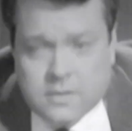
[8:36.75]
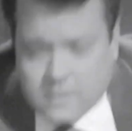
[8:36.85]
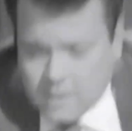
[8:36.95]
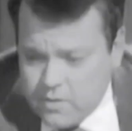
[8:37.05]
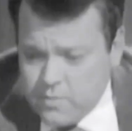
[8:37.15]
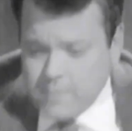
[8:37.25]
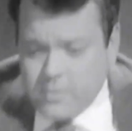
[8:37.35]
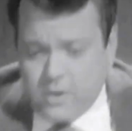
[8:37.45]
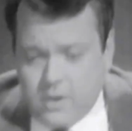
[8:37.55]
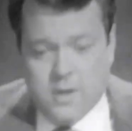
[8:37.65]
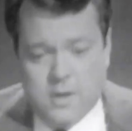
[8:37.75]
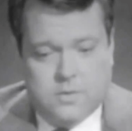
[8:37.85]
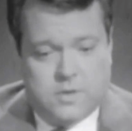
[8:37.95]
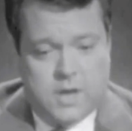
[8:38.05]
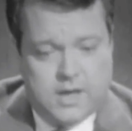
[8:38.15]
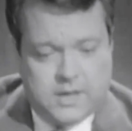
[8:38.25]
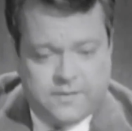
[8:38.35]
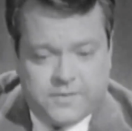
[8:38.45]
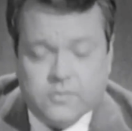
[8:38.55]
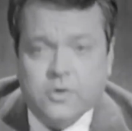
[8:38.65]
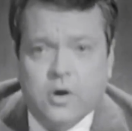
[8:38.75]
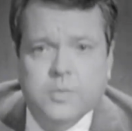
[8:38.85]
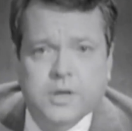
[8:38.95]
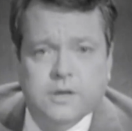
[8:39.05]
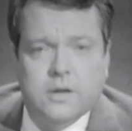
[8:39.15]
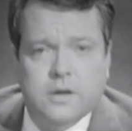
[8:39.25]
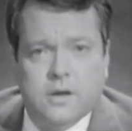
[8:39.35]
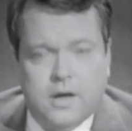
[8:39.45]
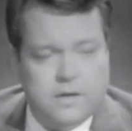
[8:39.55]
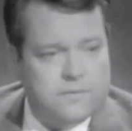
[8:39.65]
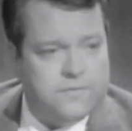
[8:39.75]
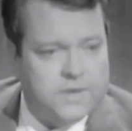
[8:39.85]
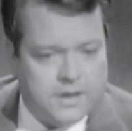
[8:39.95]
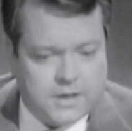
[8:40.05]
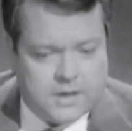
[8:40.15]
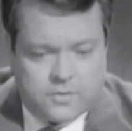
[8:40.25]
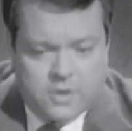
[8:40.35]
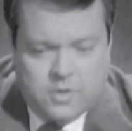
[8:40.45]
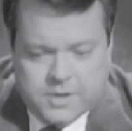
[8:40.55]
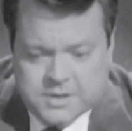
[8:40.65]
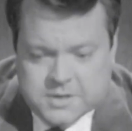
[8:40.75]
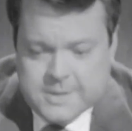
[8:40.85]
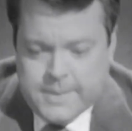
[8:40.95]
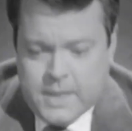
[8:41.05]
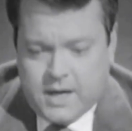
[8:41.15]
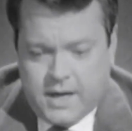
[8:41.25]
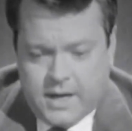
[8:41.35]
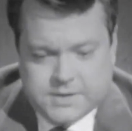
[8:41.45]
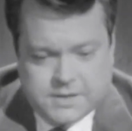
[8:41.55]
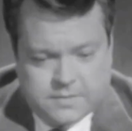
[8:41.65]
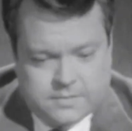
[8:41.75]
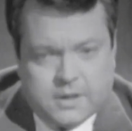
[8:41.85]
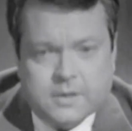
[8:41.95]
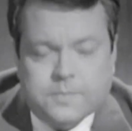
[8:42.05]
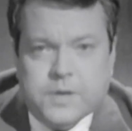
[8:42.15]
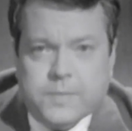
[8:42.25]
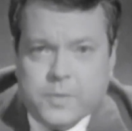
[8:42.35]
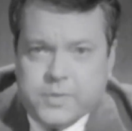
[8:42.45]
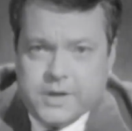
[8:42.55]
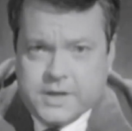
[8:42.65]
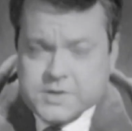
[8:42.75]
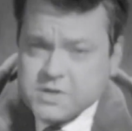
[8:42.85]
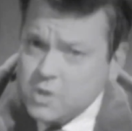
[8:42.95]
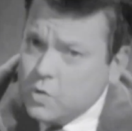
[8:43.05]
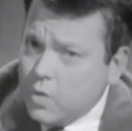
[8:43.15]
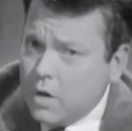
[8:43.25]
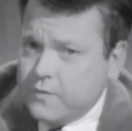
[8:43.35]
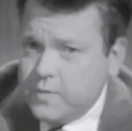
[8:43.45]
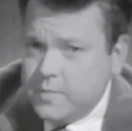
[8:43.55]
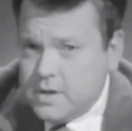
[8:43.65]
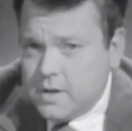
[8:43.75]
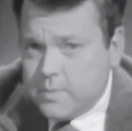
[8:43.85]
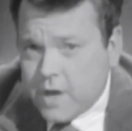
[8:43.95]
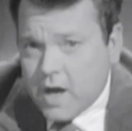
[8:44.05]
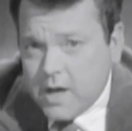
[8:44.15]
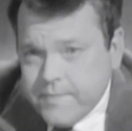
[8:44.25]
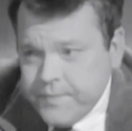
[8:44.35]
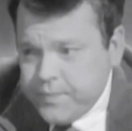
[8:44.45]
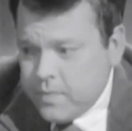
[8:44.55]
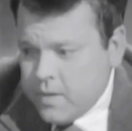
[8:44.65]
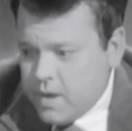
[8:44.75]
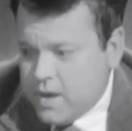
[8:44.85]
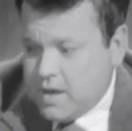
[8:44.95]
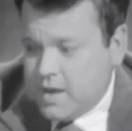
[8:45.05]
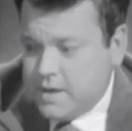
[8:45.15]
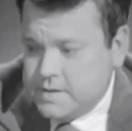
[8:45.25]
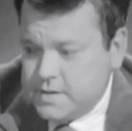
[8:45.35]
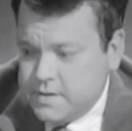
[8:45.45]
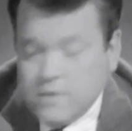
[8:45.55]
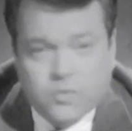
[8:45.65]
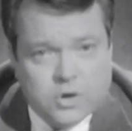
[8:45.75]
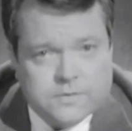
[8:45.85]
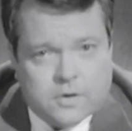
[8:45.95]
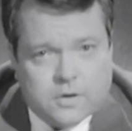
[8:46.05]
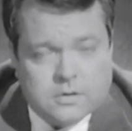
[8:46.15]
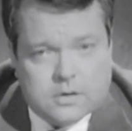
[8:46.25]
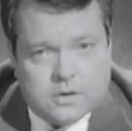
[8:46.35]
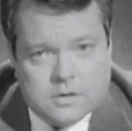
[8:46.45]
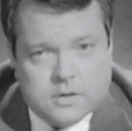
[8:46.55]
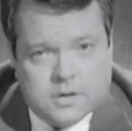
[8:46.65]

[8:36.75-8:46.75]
I remember when I lived in Rome, I had a villa near Rome, and I had some people building a stone wall for me nearby, and they worked all